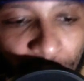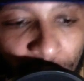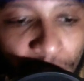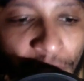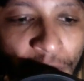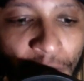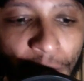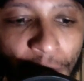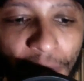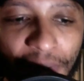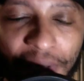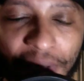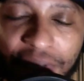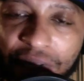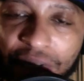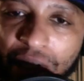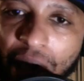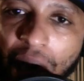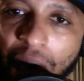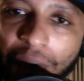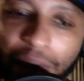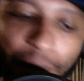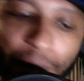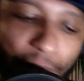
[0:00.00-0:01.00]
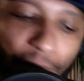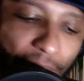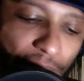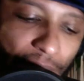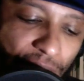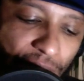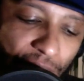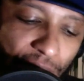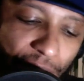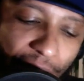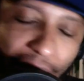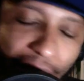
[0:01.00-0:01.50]
But let's talk about
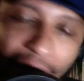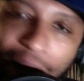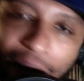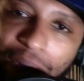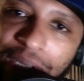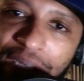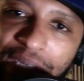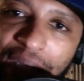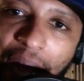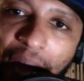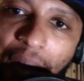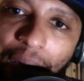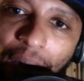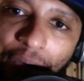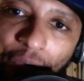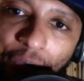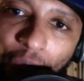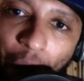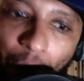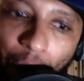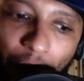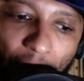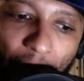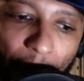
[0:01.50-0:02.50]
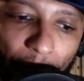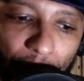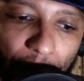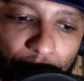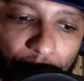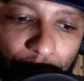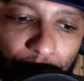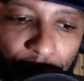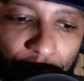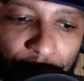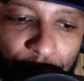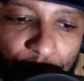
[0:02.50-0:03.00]
some outside of Ford
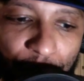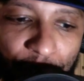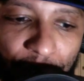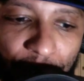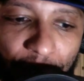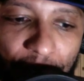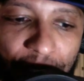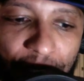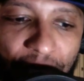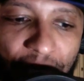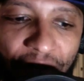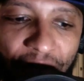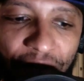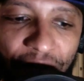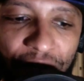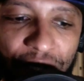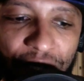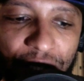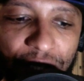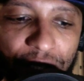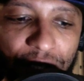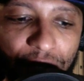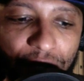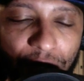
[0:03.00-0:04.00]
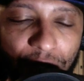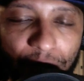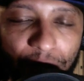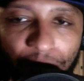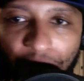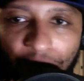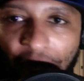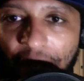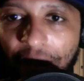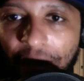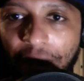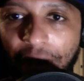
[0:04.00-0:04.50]
opportunities, because obviously you can
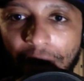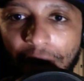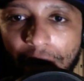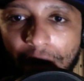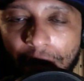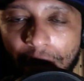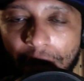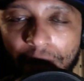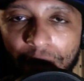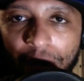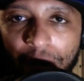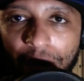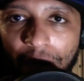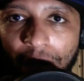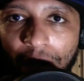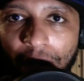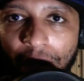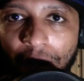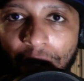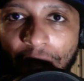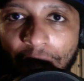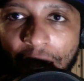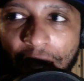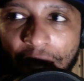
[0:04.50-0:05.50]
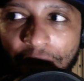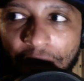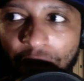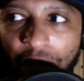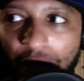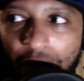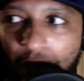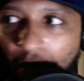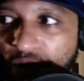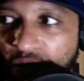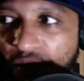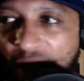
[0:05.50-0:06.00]
play them. And if you're
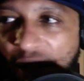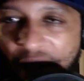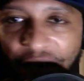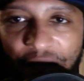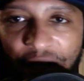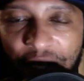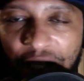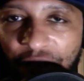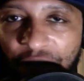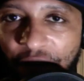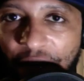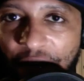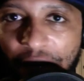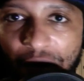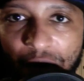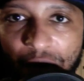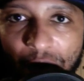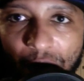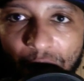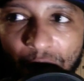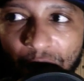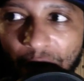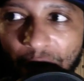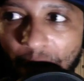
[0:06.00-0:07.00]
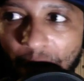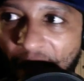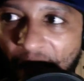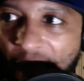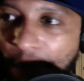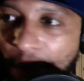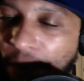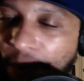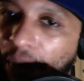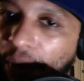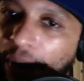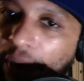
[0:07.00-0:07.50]
doing DraftKings FanDuel,
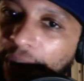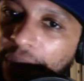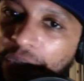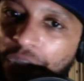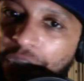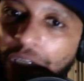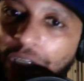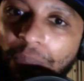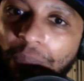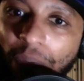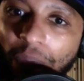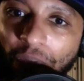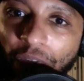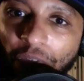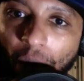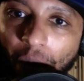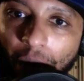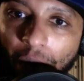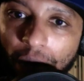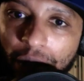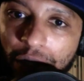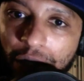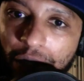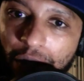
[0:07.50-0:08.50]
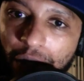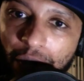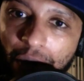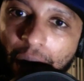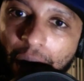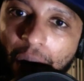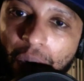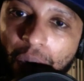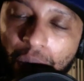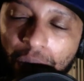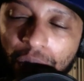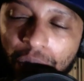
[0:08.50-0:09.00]
pepper in the cheaper Fords. You
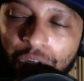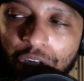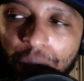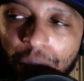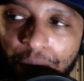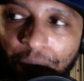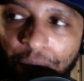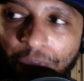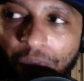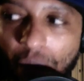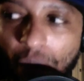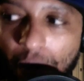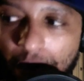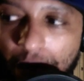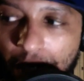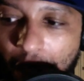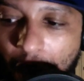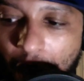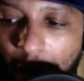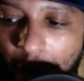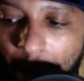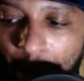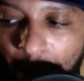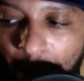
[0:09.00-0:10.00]
know who the cheaper Fords are.